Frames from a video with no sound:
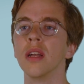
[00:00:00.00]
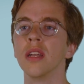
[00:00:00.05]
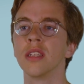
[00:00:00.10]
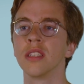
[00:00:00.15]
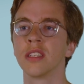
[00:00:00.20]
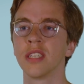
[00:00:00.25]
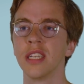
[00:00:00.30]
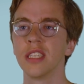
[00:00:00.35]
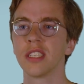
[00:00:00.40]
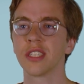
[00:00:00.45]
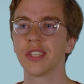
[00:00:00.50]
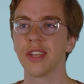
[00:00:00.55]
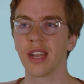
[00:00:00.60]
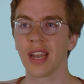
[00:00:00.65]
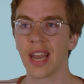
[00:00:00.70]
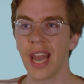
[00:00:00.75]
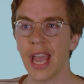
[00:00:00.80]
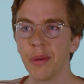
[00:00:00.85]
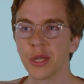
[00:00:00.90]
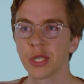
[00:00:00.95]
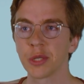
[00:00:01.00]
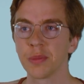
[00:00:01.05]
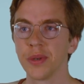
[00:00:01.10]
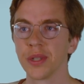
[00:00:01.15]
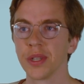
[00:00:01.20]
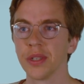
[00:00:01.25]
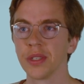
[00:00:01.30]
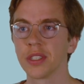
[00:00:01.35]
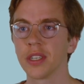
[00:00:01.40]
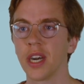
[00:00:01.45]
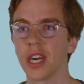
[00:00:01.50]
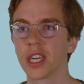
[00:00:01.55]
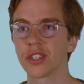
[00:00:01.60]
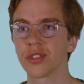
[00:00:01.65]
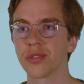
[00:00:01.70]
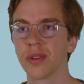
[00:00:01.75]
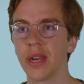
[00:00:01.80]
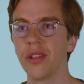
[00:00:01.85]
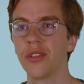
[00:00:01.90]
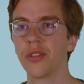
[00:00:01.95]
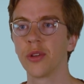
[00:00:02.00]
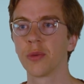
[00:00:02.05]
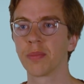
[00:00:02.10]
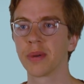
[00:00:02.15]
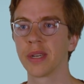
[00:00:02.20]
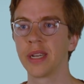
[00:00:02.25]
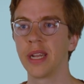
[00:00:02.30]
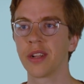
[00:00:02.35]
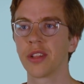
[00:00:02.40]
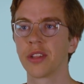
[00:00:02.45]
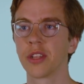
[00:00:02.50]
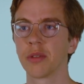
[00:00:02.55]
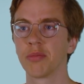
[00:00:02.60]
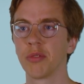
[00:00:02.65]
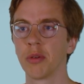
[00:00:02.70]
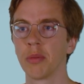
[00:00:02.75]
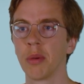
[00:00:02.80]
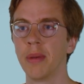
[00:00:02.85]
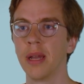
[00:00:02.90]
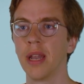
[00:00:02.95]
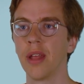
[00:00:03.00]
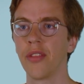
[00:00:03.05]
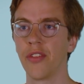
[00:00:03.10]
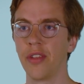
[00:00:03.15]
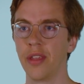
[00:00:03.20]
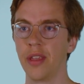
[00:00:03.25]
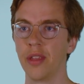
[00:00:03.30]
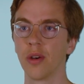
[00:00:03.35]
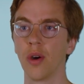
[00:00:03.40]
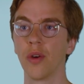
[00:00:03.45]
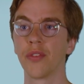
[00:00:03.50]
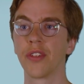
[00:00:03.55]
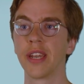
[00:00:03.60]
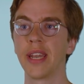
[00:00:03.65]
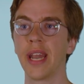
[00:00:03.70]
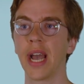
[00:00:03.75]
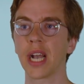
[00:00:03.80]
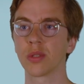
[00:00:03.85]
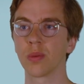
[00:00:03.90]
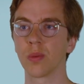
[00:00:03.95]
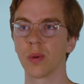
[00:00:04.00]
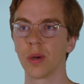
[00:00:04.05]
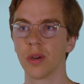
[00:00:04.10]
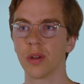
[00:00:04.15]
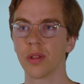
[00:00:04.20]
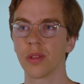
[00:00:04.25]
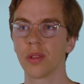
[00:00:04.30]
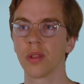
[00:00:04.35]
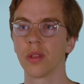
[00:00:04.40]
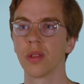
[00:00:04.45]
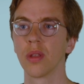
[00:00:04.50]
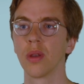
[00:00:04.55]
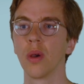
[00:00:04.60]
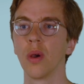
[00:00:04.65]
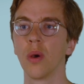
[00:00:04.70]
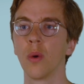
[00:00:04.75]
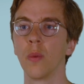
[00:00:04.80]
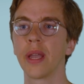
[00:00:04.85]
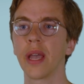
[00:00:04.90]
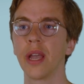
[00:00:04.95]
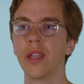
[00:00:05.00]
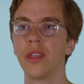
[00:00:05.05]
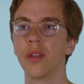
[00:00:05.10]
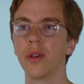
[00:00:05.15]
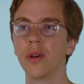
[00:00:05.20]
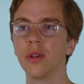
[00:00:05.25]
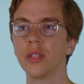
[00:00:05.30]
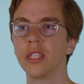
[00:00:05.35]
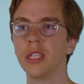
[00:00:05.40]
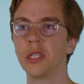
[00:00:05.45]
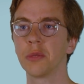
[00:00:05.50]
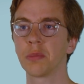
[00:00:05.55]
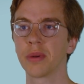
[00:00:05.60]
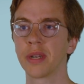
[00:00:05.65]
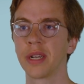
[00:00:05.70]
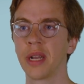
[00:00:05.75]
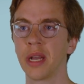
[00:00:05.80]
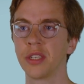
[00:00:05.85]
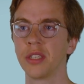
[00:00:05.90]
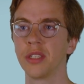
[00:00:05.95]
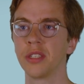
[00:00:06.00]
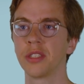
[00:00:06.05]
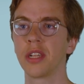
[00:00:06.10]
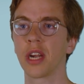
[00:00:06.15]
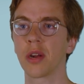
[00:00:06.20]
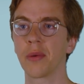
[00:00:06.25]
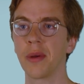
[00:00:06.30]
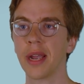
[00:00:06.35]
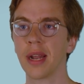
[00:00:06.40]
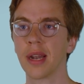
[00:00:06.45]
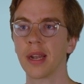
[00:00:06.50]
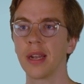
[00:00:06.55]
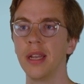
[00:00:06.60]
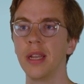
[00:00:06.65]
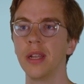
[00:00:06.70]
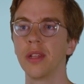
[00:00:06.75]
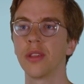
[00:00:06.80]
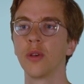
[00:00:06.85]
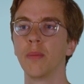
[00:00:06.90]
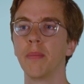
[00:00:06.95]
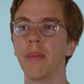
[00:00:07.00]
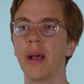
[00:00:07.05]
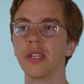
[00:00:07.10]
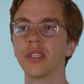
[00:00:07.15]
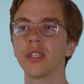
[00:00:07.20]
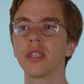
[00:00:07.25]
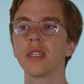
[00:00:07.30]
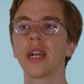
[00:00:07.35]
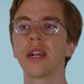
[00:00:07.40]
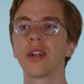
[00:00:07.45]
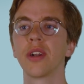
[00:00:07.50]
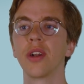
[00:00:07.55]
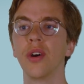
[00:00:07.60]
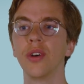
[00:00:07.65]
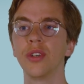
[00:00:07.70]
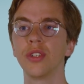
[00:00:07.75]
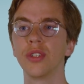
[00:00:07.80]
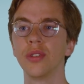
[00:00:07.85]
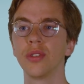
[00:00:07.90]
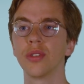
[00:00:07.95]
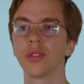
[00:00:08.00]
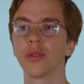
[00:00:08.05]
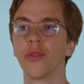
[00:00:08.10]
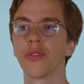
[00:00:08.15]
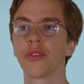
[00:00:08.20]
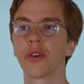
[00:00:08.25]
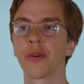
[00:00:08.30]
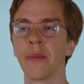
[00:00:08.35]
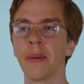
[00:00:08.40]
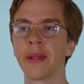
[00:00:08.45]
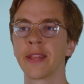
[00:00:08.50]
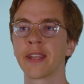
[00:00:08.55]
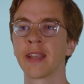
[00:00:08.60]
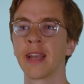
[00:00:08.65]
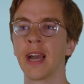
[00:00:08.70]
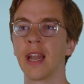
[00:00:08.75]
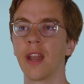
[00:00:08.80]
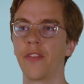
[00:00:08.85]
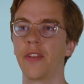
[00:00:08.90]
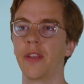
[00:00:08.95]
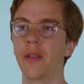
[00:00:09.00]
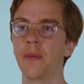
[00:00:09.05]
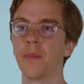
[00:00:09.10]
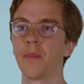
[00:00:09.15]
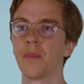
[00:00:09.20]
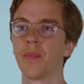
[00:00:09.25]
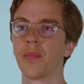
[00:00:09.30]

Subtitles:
Since language models are trained to predict the probability of the next word, we can use these predictions directly to measure their notions of grammaticality.